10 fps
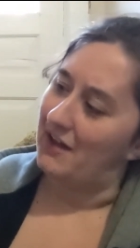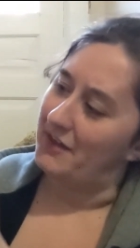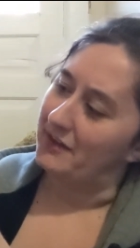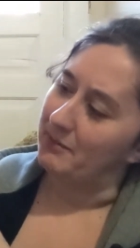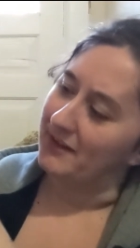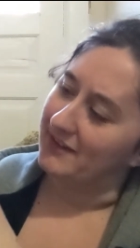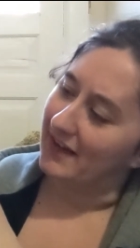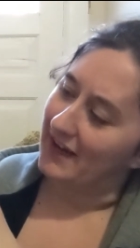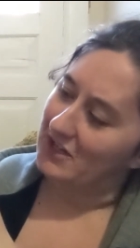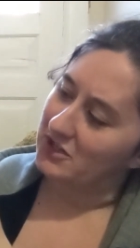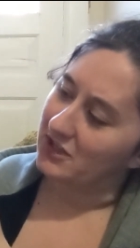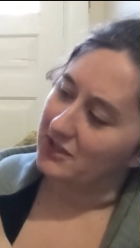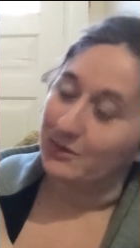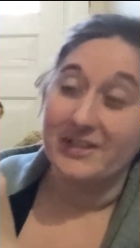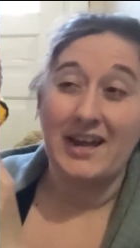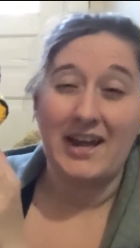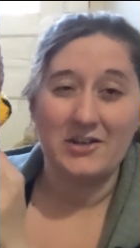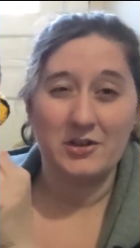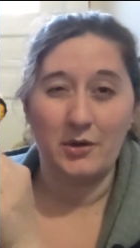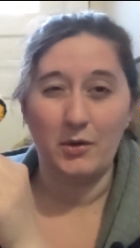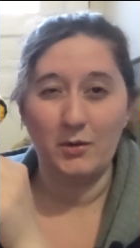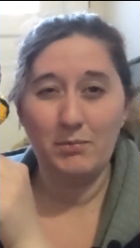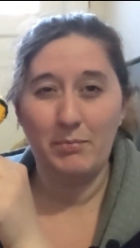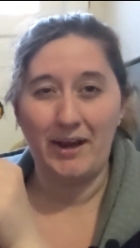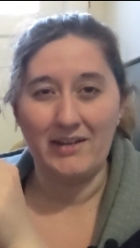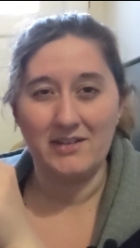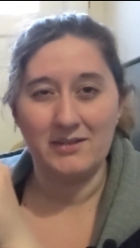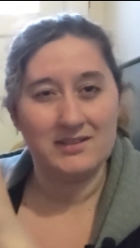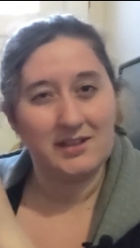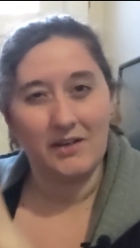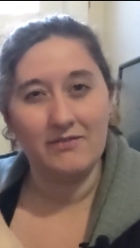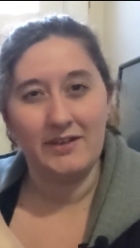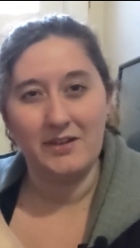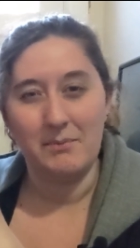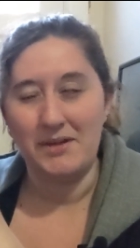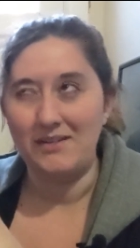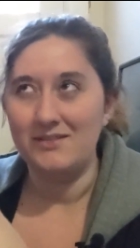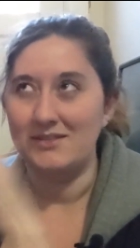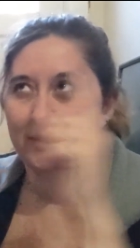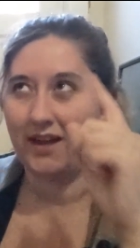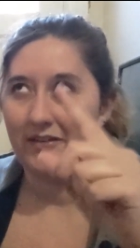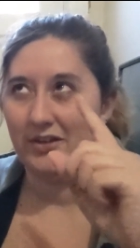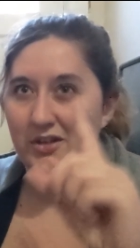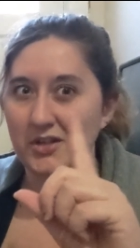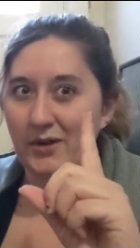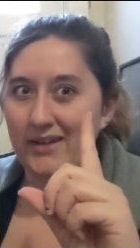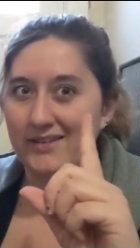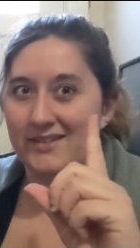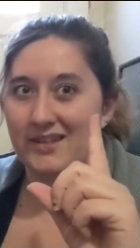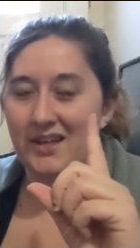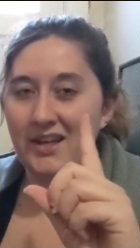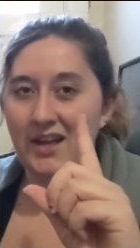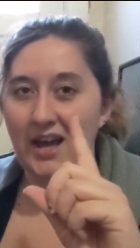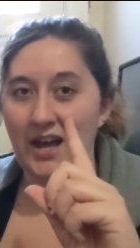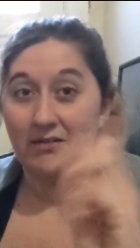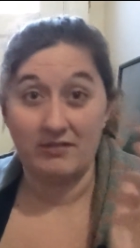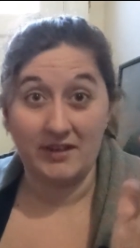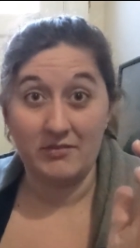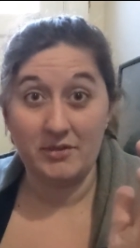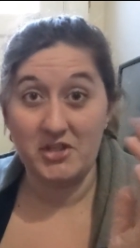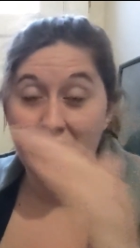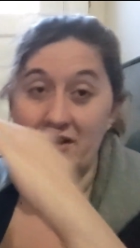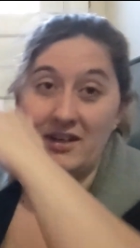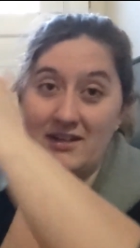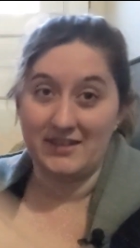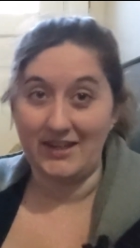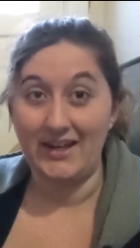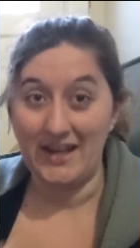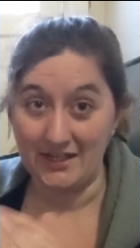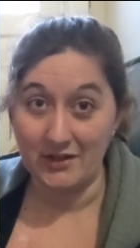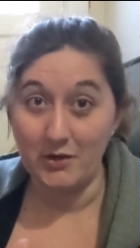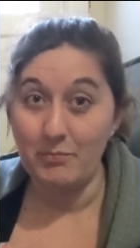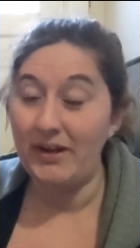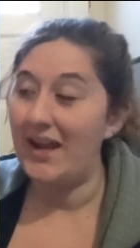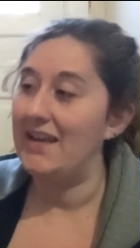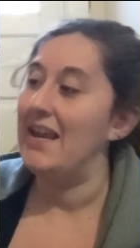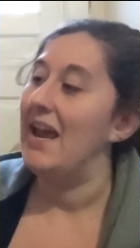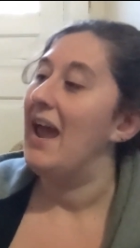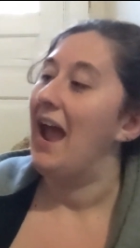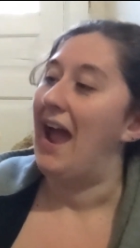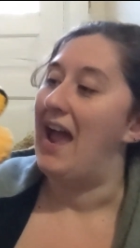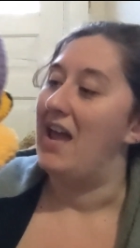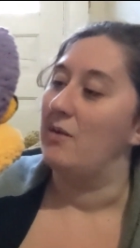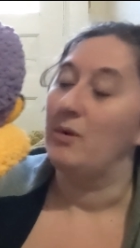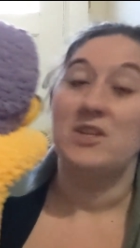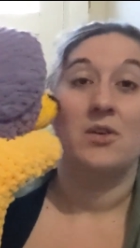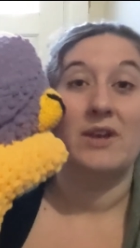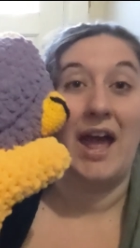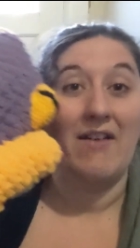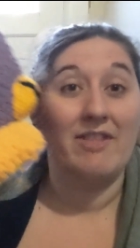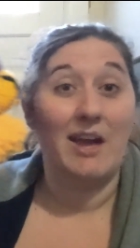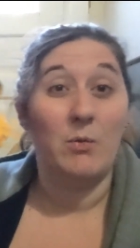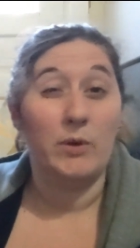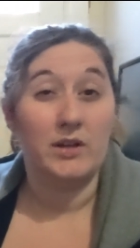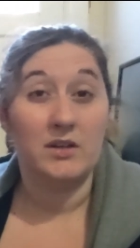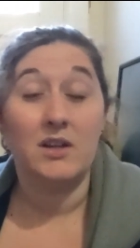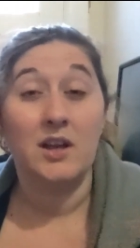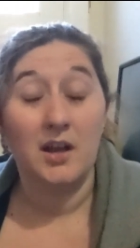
This means that I actually got to attach the hoop back to itself in the middle instead of having the 2 ends free from each other. It is a connected hoop again, and we don't have that weird